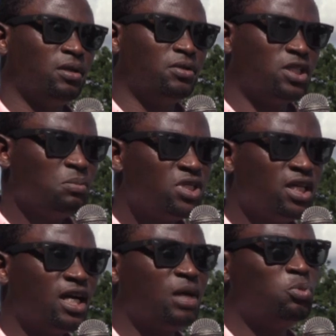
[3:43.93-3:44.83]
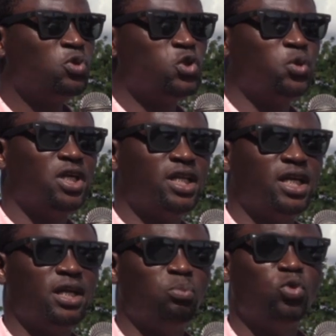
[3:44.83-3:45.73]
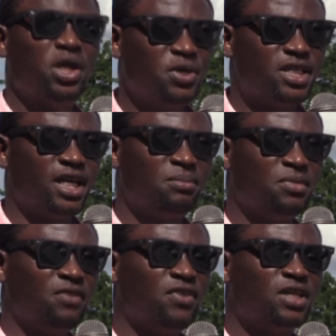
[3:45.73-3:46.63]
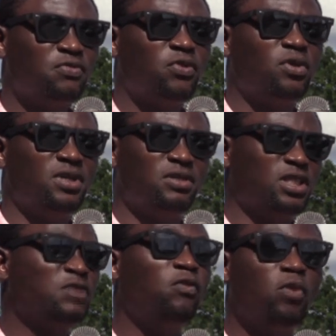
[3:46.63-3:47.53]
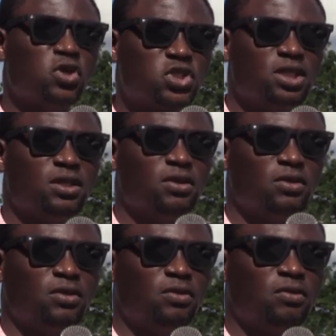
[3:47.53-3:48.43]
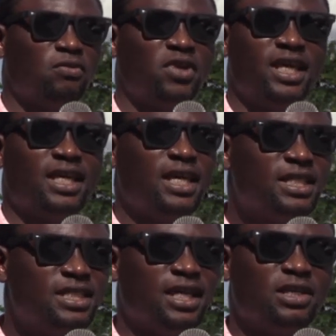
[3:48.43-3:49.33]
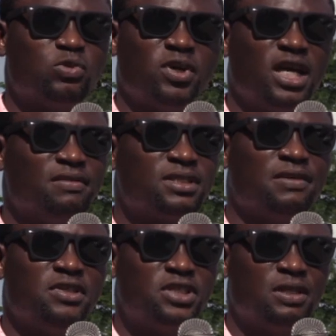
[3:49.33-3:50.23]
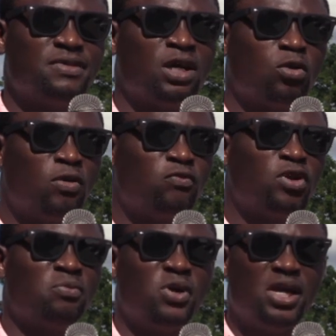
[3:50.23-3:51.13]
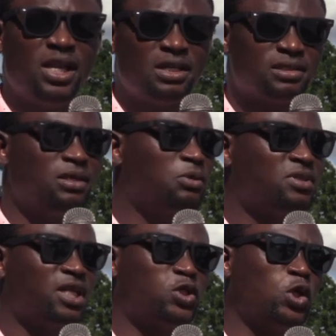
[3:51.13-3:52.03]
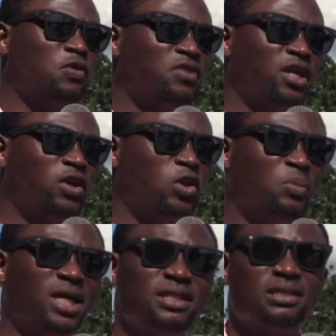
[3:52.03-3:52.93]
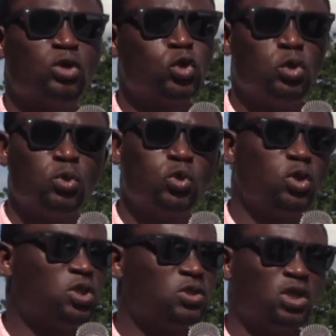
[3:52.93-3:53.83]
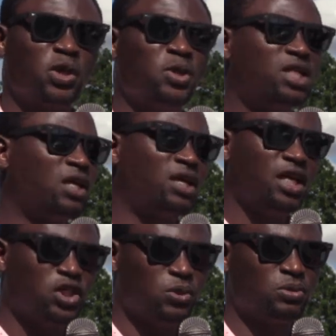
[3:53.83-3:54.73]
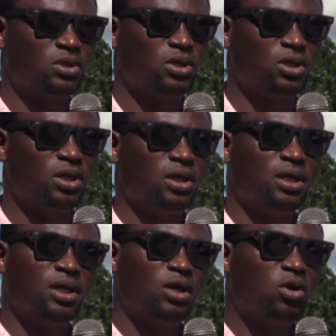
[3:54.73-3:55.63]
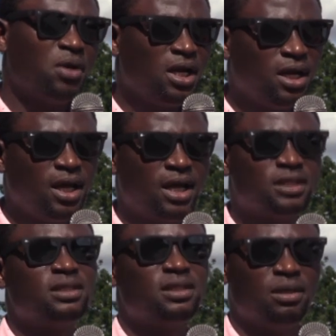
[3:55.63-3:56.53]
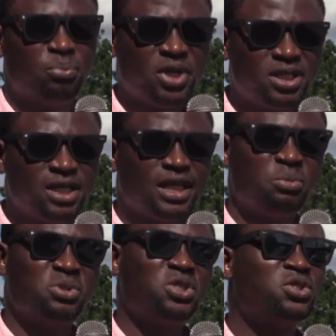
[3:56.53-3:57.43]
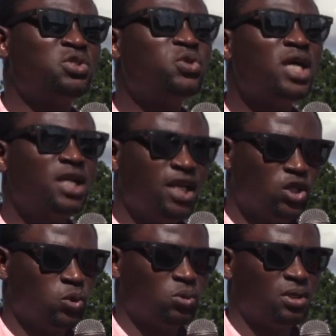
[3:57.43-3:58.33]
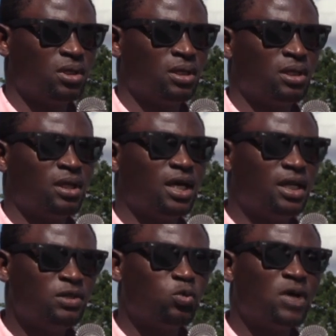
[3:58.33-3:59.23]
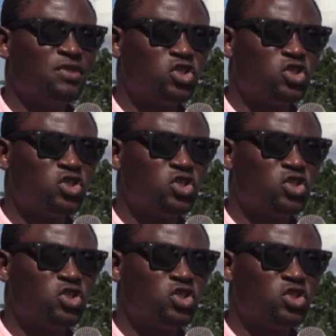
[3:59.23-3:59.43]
Same thing happened during Buhari time. In fact, it's even worse. For like 8 years, we have service chief that come from a single sector of the economy, and this contribute to the insecurity in our nations. Currently, I think the present administration tried a little. At least we have a